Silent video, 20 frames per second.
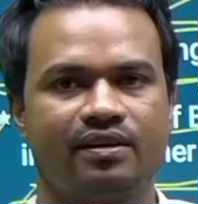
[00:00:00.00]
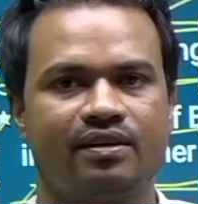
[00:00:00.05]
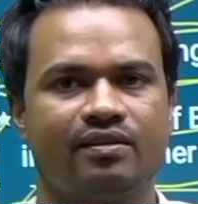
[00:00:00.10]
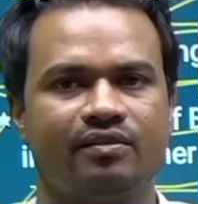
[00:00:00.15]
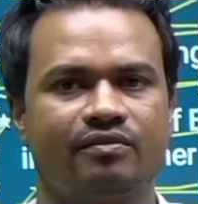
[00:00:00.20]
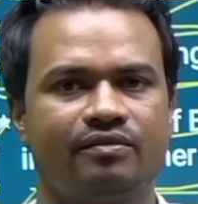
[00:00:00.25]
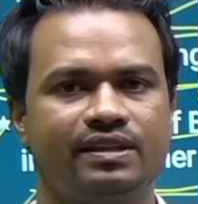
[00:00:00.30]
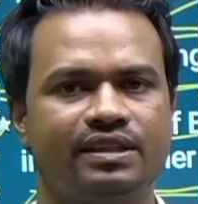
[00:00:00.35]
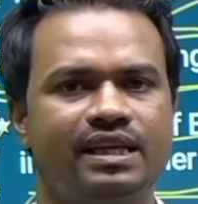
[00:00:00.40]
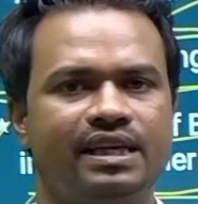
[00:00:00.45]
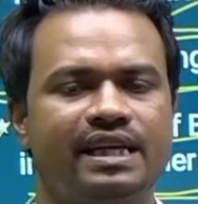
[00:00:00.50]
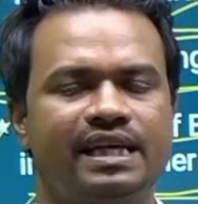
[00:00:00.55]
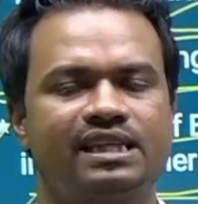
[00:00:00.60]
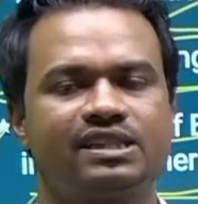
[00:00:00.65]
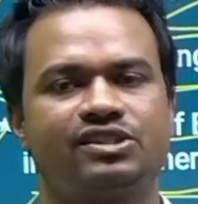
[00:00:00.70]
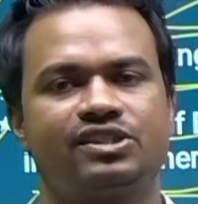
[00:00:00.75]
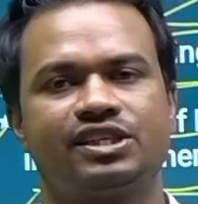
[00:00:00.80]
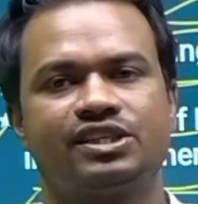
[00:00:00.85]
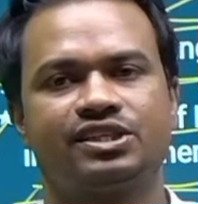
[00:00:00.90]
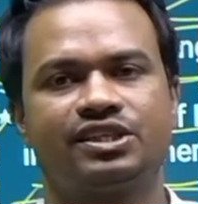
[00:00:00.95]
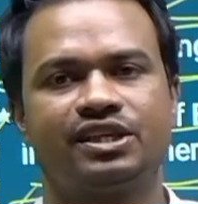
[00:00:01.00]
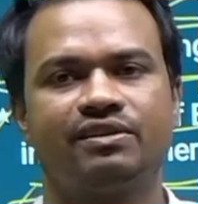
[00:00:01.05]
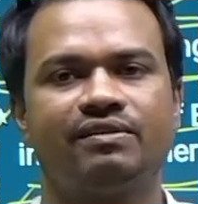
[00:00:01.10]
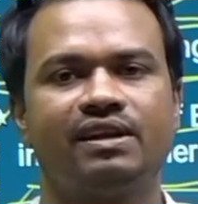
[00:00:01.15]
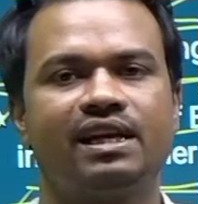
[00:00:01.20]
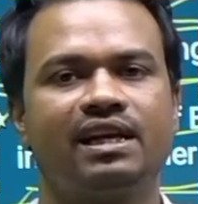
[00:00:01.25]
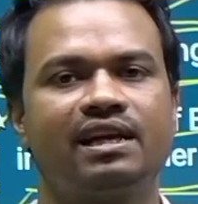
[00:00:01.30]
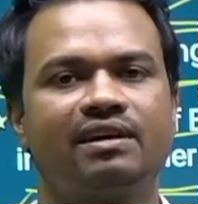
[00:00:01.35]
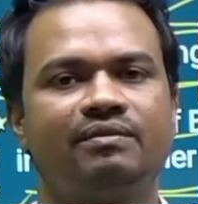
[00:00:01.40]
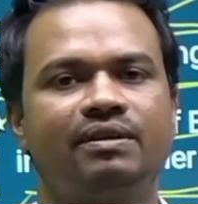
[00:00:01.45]
with the next session we will
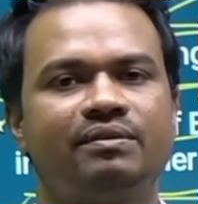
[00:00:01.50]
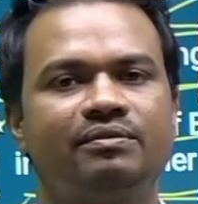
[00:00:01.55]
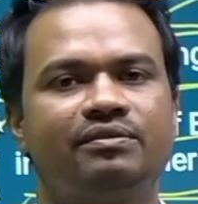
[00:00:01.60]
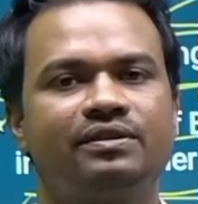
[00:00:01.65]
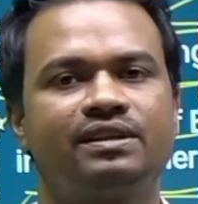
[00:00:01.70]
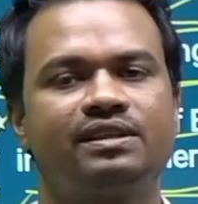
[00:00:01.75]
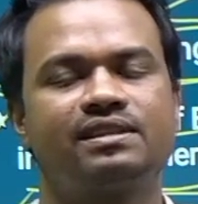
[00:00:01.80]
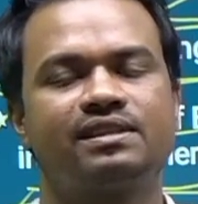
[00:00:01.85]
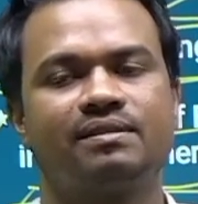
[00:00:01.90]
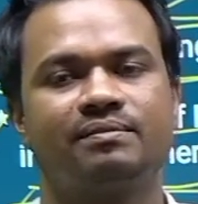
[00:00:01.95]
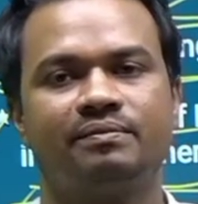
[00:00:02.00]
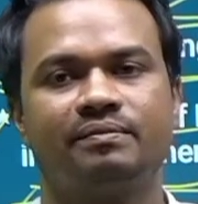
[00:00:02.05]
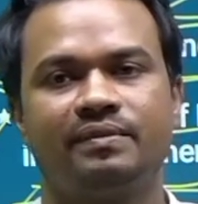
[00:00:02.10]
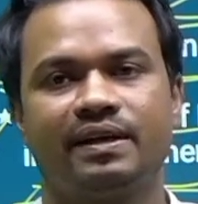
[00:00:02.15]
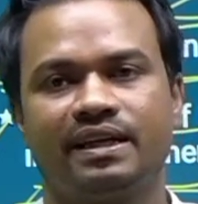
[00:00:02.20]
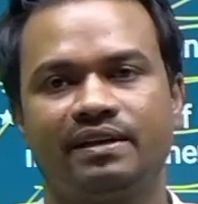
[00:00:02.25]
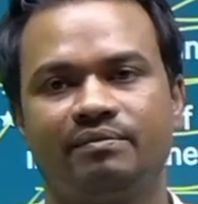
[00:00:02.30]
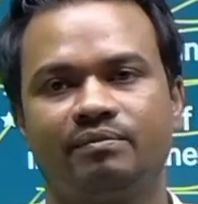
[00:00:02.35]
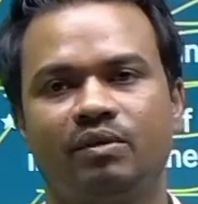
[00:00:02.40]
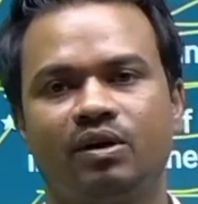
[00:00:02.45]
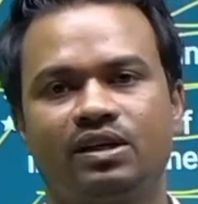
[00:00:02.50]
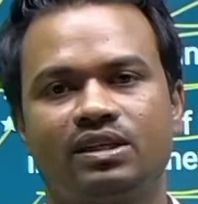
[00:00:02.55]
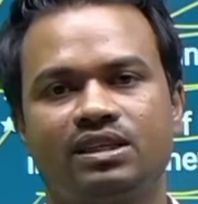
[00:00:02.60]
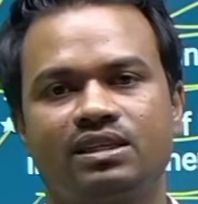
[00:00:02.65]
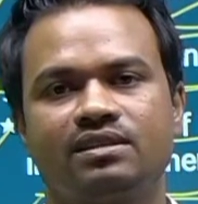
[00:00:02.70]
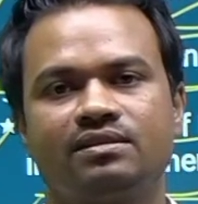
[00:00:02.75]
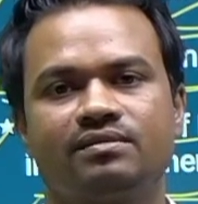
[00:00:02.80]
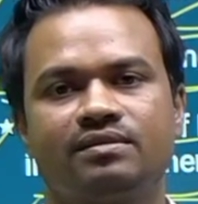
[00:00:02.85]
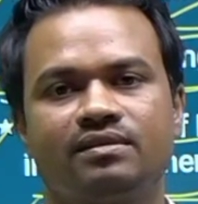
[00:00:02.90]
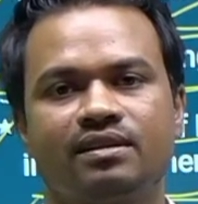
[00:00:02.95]
come up with some very important
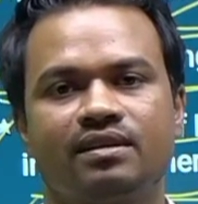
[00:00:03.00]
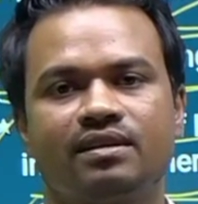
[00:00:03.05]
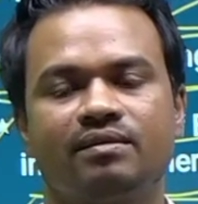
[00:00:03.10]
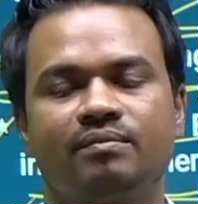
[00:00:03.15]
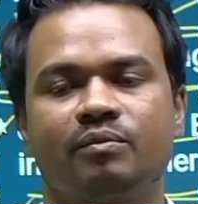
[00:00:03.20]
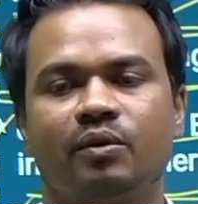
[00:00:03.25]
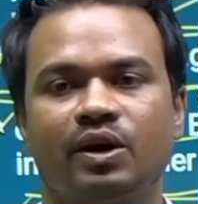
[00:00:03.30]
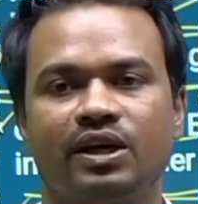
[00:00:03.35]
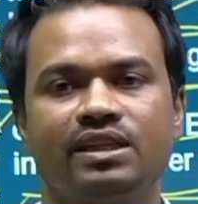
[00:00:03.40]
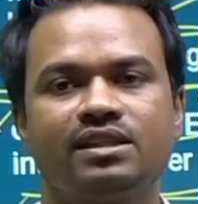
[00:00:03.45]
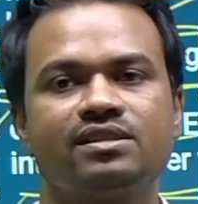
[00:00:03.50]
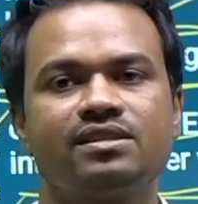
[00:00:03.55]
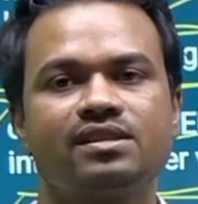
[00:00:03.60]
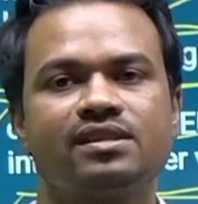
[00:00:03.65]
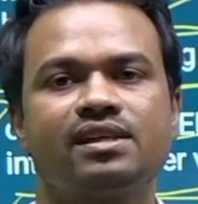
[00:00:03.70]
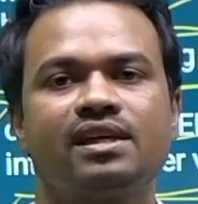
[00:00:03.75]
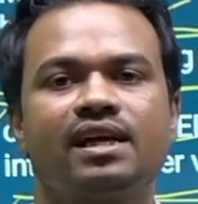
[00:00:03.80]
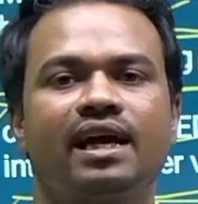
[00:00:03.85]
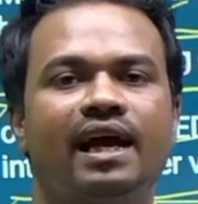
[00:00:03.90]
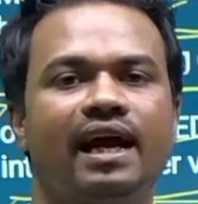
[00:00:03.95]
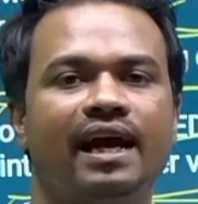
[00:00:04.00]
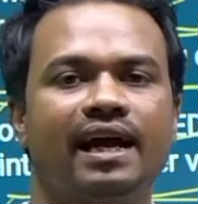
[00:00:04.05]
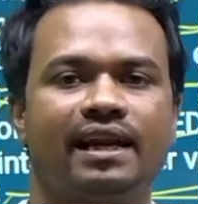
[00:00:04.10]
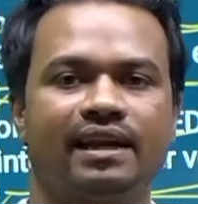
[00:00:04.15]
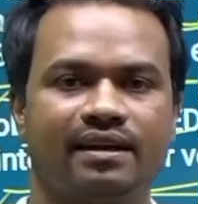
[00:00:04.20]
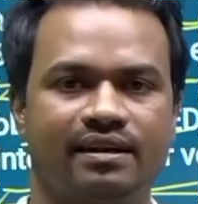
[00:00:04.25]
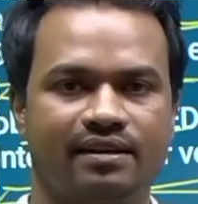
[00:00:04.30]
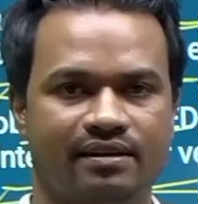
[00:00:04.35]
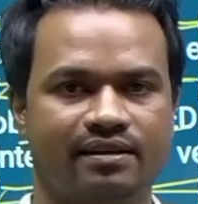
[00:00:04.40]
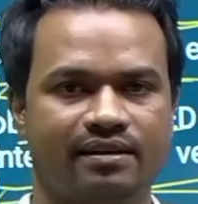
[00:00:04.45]
points and
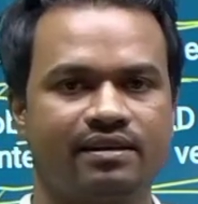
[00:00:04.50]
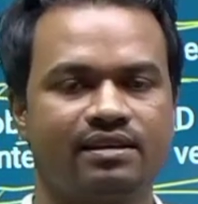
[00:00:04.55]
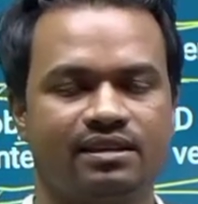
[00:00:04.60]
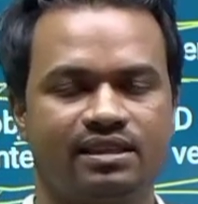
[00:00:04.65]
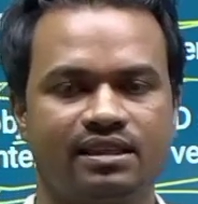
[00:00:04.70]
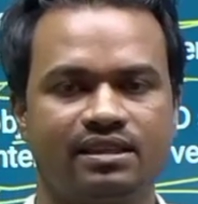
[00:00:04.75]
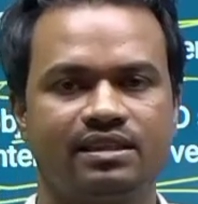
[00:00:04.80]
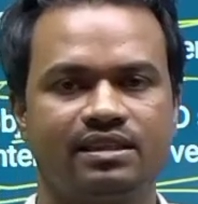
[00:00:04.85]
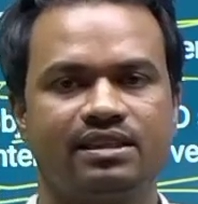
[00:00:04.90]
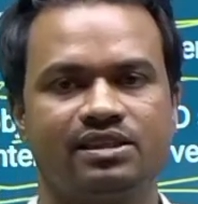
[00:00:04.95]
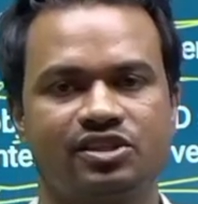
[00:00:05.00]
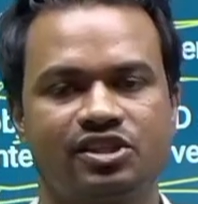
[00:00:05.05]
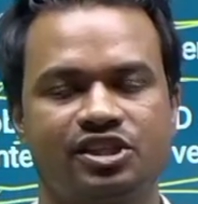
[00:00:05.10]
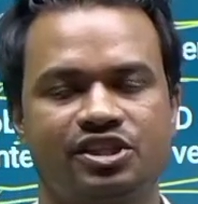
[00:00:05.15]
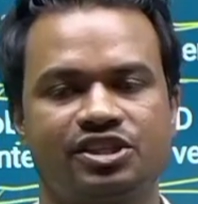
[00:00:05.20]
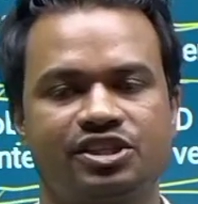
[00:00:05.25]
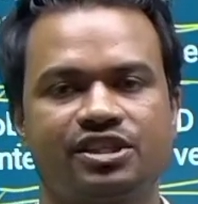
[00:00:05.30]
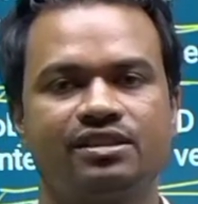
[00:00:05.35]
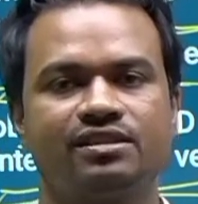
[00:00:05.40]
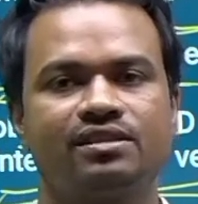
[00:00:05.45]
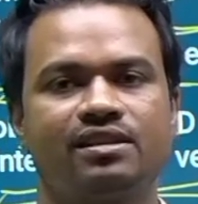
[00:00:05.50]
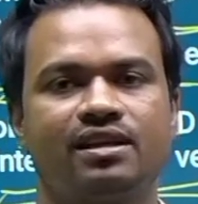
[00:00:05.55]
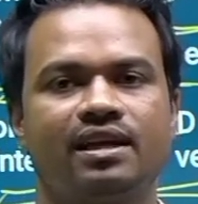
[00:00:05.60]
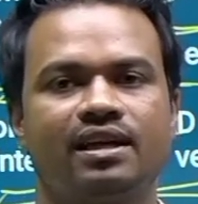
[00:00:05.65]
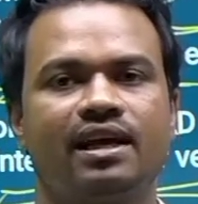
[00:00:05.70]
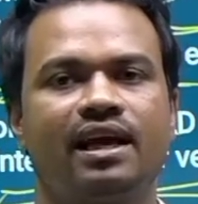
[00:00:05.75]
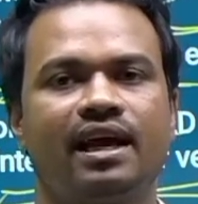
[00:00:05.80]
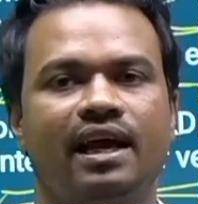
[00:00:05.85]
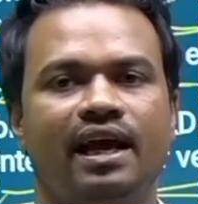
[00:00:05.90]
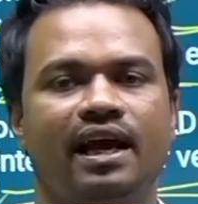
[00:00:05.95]
discussions,
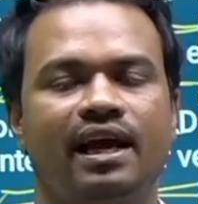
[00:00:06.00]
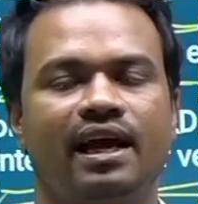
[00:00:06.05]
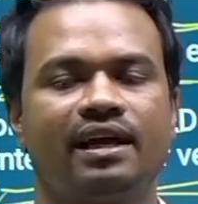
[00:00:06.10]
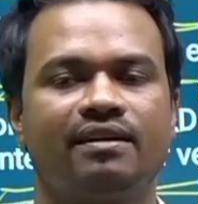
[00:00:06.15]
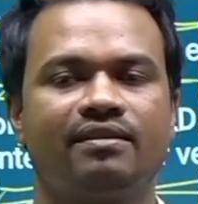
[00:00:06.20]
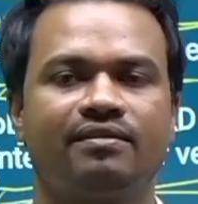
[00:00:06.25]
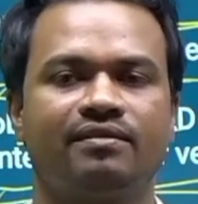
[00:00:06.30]
and